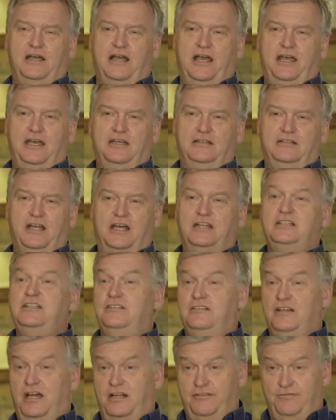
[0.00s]
in
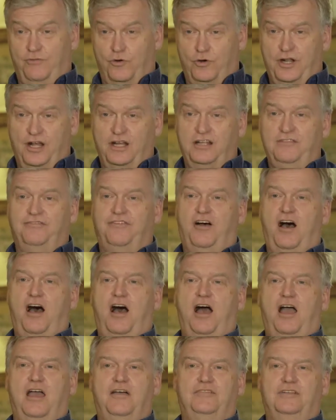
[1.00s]

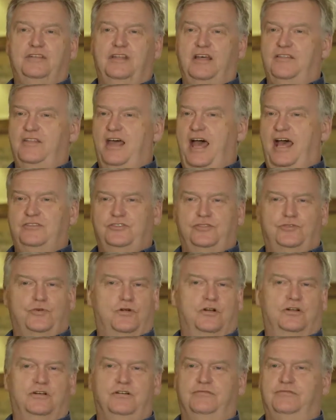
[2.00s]
1994-95. And then that
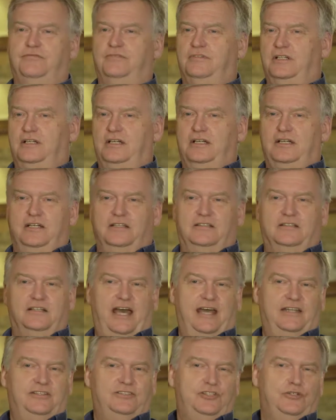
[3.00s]
sort of
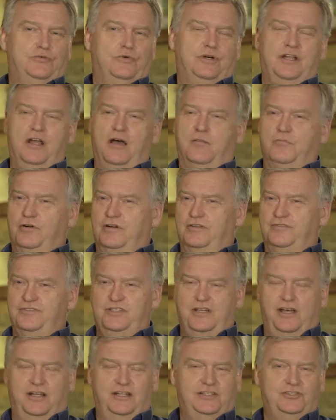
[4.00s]
led to a number of
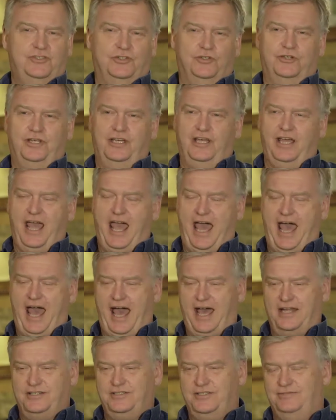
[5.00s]
studies looking
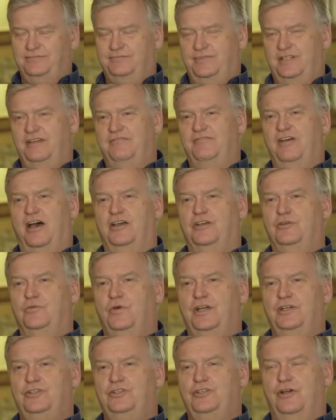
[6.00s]
at the
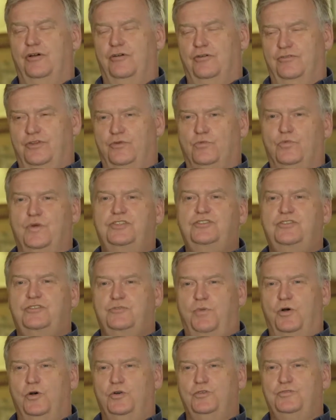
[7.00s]
evaluation or the risks
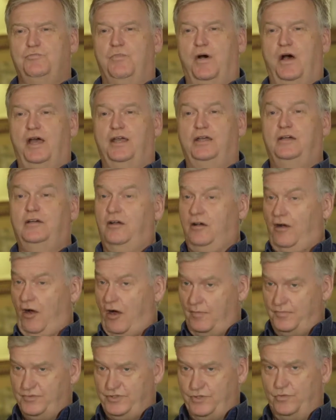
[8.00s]
posed by
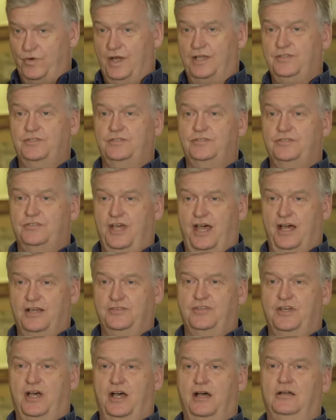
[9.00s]
composite resins
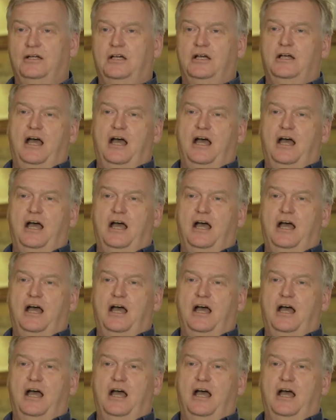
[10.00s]
as a